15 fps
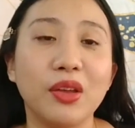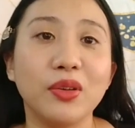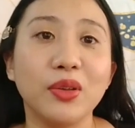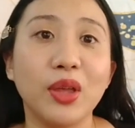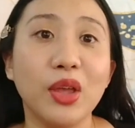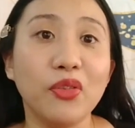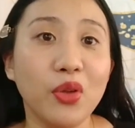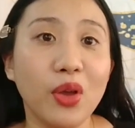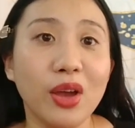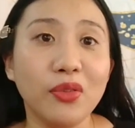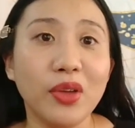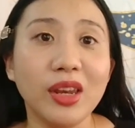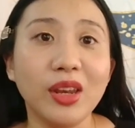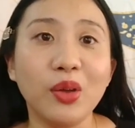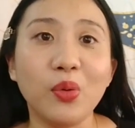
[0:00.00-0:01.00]
If you have
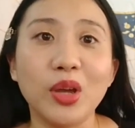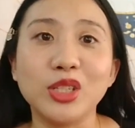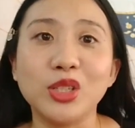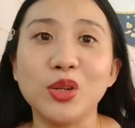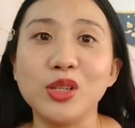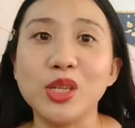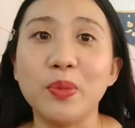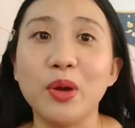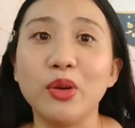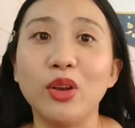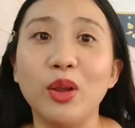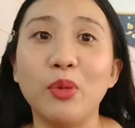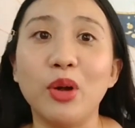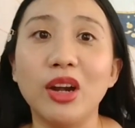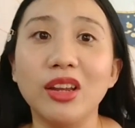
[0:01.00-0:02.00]
any questions about
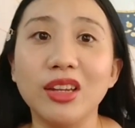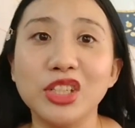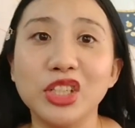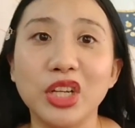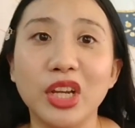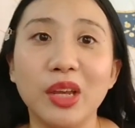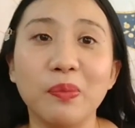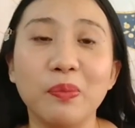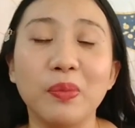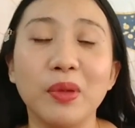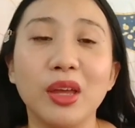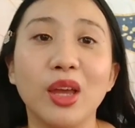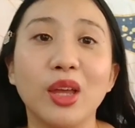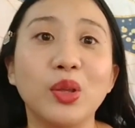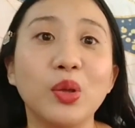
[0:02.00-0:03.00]
librarianship,
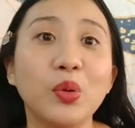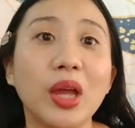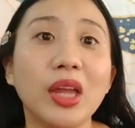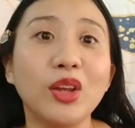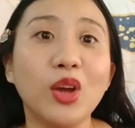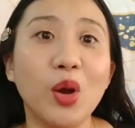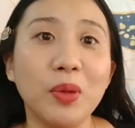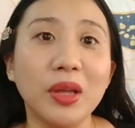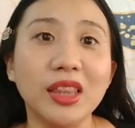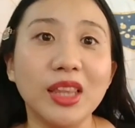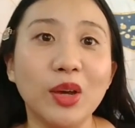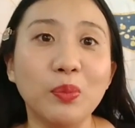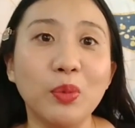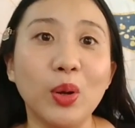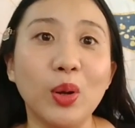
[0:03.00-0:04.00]
you can comment down
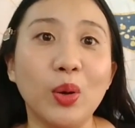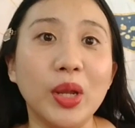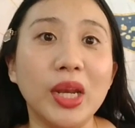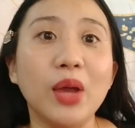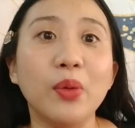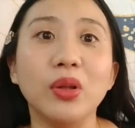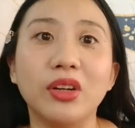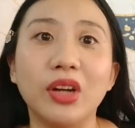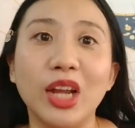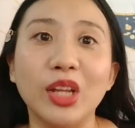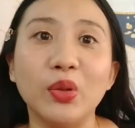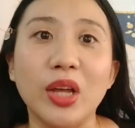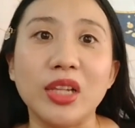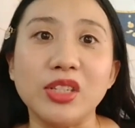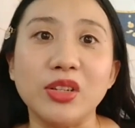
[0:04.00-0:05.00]
below and I will try to
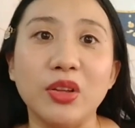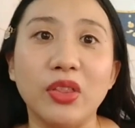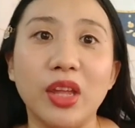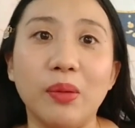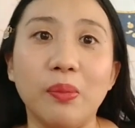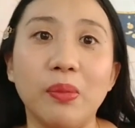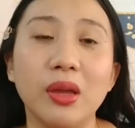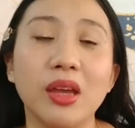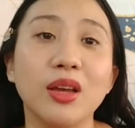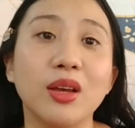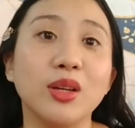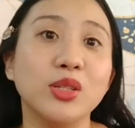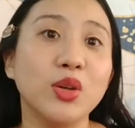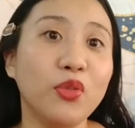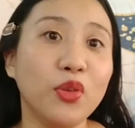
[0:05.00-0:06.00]
answer them.
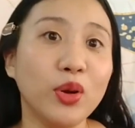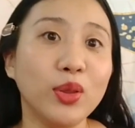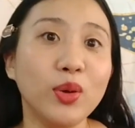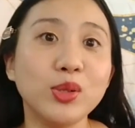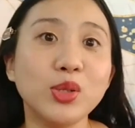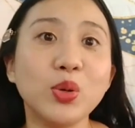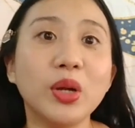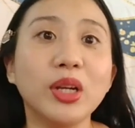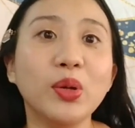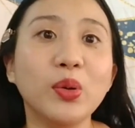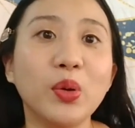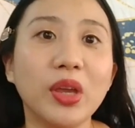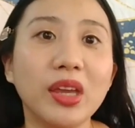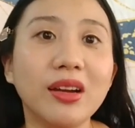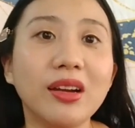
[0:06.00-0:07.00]
So for those who are new
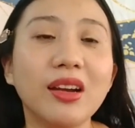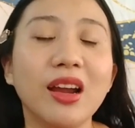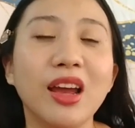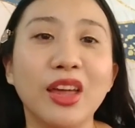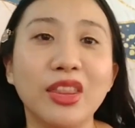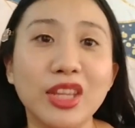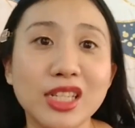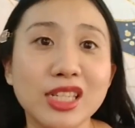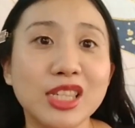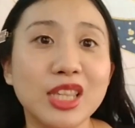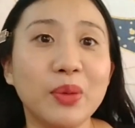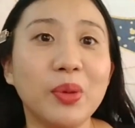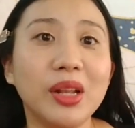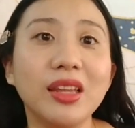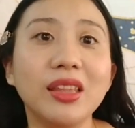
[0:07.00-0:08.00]
here, this is the
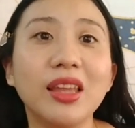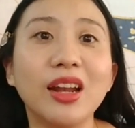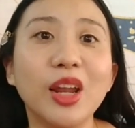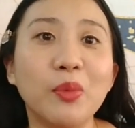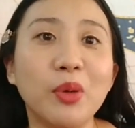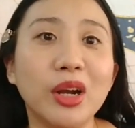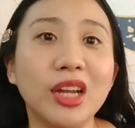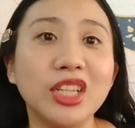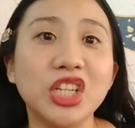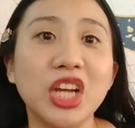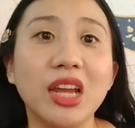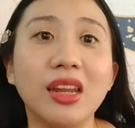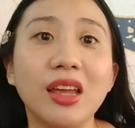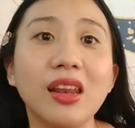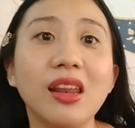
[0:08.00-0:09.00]
Malditang Librarian
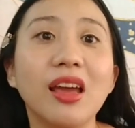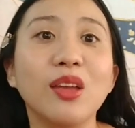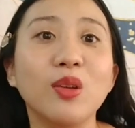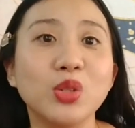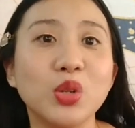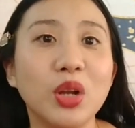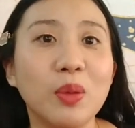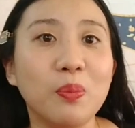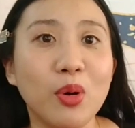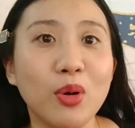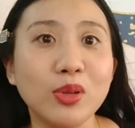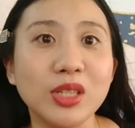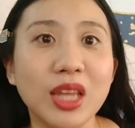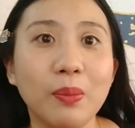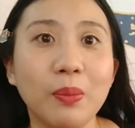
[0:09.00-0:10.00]
channel. I usually post
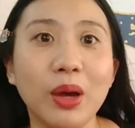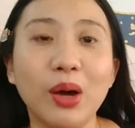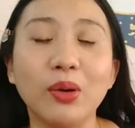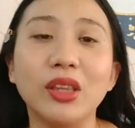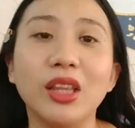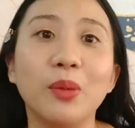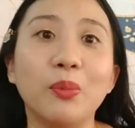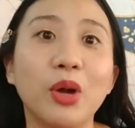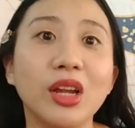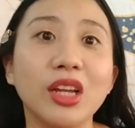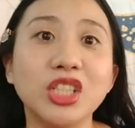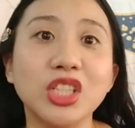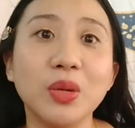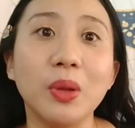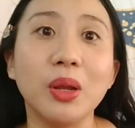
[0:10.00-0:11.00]
about
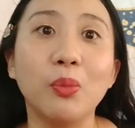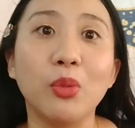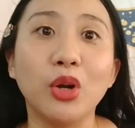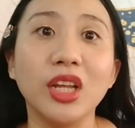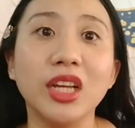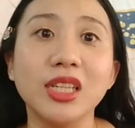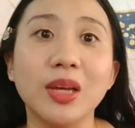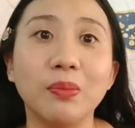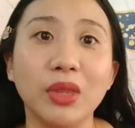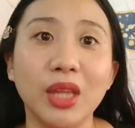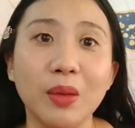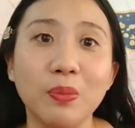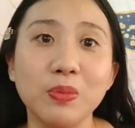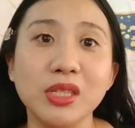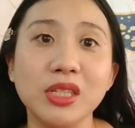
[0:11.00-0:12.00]
librarianship and board exam
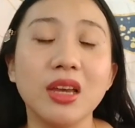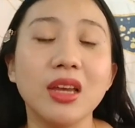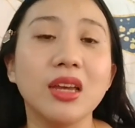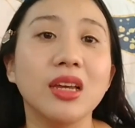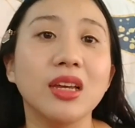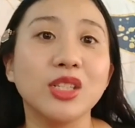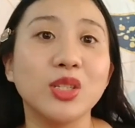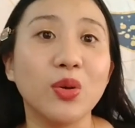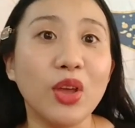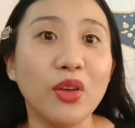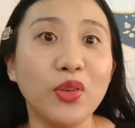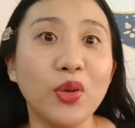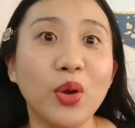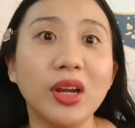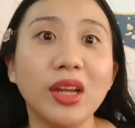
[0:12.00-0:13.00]
tips. So if
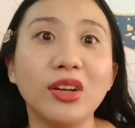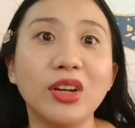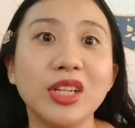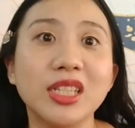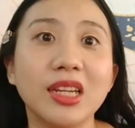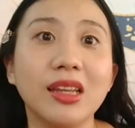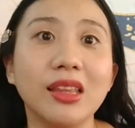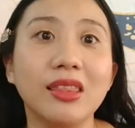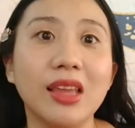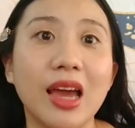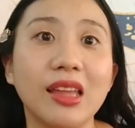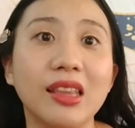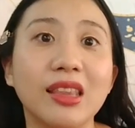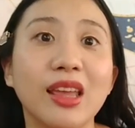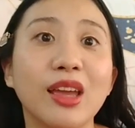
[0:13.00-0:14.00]
you are interested in
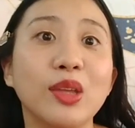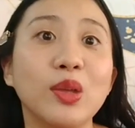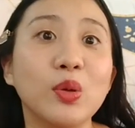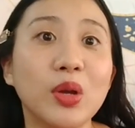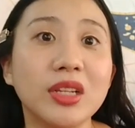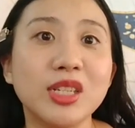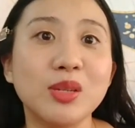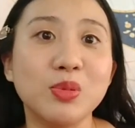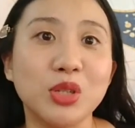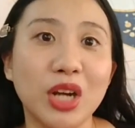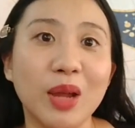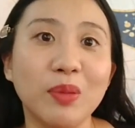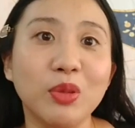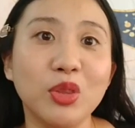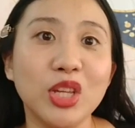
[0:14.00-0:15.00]
that, you can
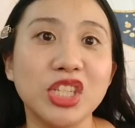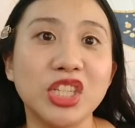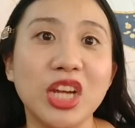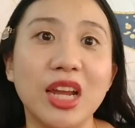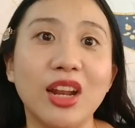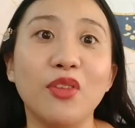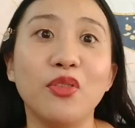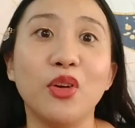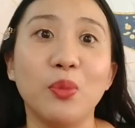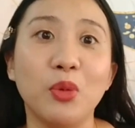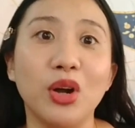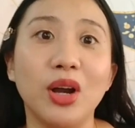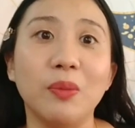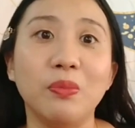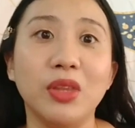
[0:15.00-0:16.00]
subscribe to this channel for more
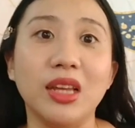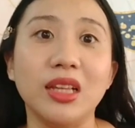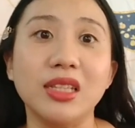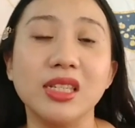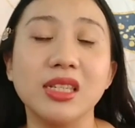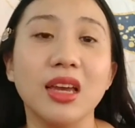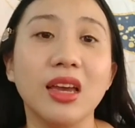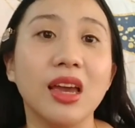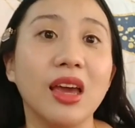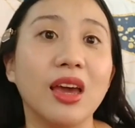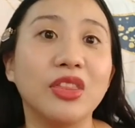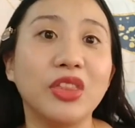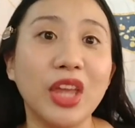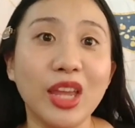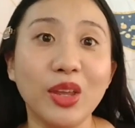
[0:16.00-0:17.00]
updates.
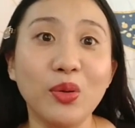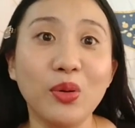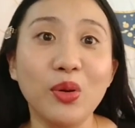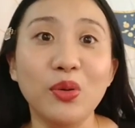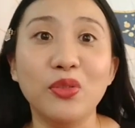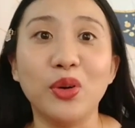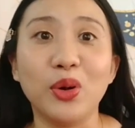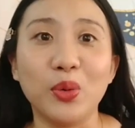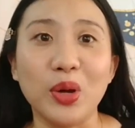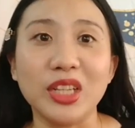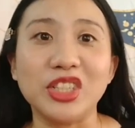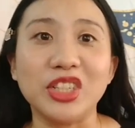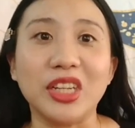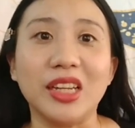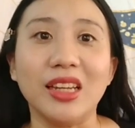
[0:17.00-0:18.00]
Thank you for
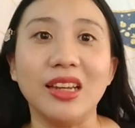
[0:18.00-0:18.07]
watching.